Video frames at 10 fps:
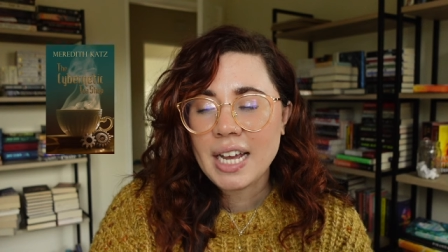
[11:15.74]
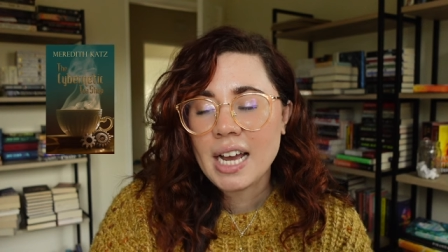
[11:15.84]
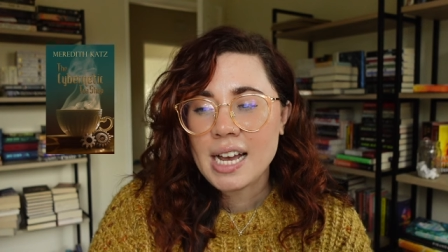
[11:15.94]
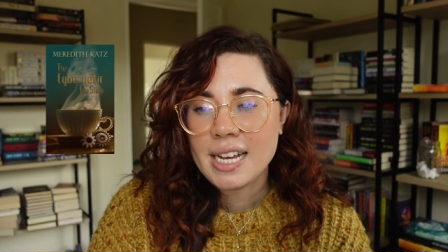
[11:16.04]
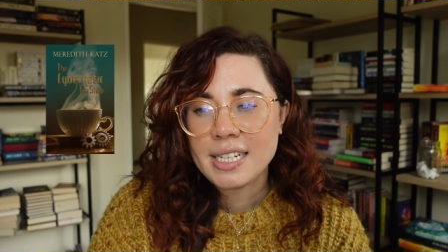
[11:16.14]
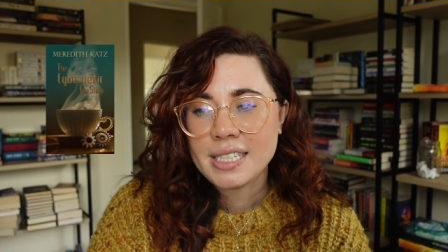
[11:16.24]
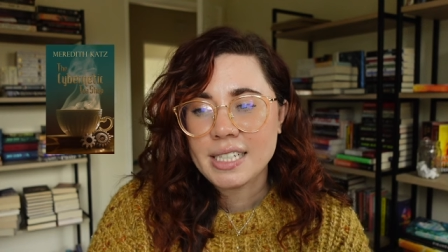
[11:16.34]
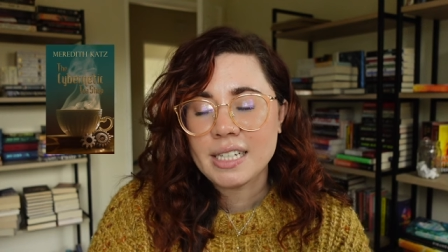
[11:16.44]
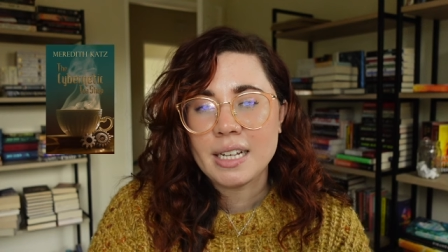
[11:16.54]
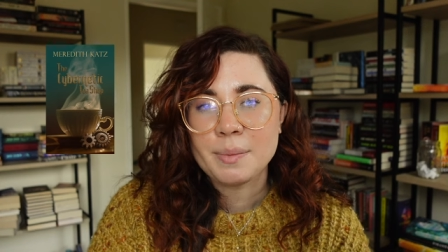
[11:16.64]
AI
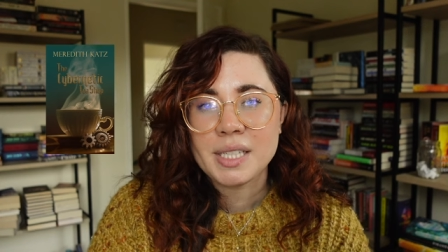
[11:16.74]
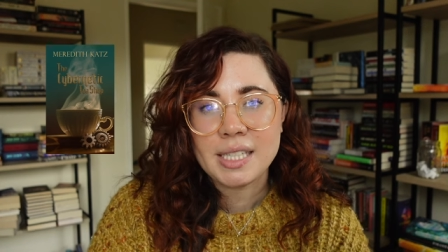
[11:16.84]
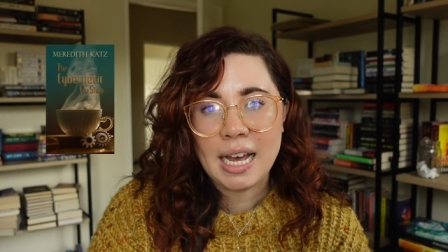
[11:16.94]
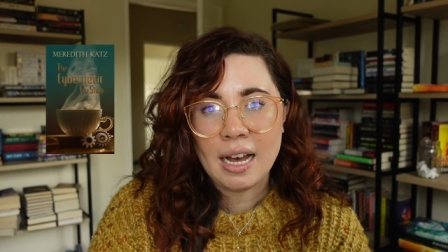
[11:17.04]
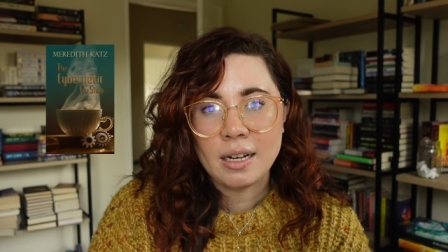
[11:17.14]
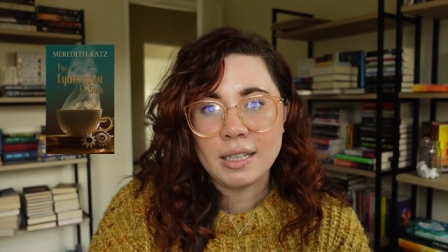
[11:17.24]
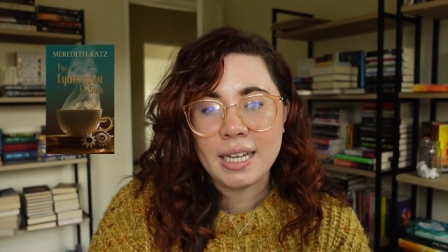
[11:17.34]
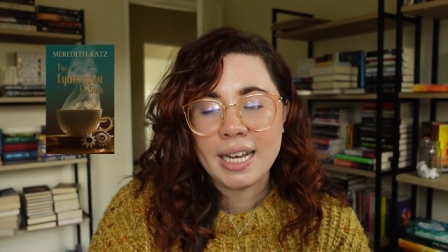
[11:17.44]
entity named Sal.